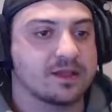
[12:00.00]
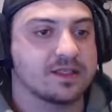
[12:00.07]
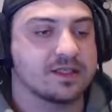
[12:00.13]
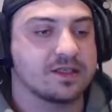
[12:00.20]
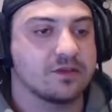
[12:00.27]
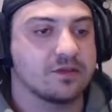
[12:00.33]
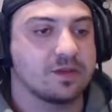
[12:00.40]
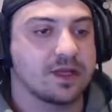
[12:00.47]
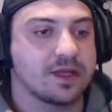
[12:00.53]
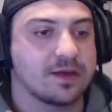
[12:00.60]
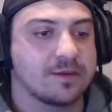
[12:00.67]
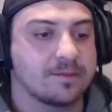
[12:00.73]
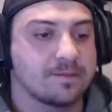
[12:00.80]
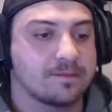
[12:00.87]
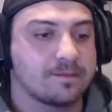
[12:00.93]
the steel
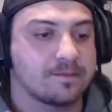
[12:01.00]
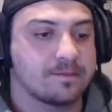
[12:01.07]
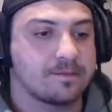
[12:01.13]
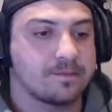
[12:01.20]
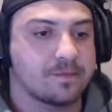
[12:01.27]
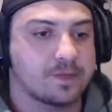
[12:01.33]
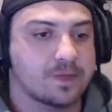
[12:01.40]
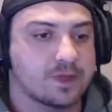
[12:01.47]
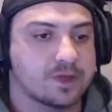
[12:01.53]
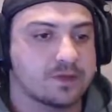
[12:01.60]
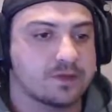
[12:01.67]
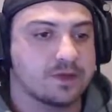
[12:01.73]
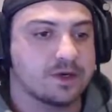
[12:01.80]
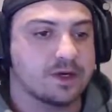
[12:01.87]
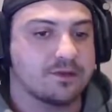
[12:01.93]
plate.
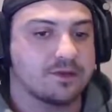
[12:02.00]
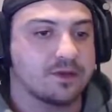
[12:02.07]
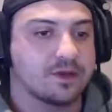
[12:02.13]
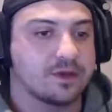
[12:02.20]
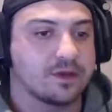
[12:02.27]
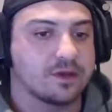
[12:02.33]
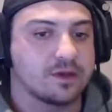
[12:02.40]
So we're gonna have to